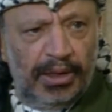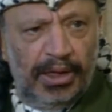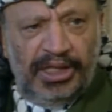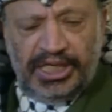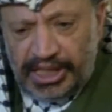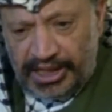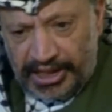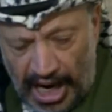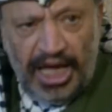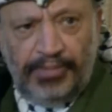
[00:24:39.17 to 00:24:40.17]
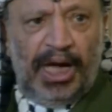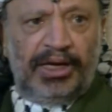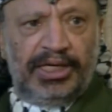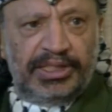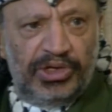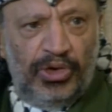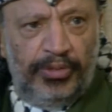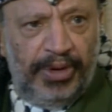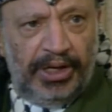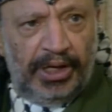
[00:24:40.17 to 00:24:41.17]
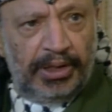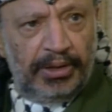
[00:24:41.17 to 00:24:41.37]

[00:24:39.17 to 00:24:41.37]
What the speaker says: It is a crime against the human being.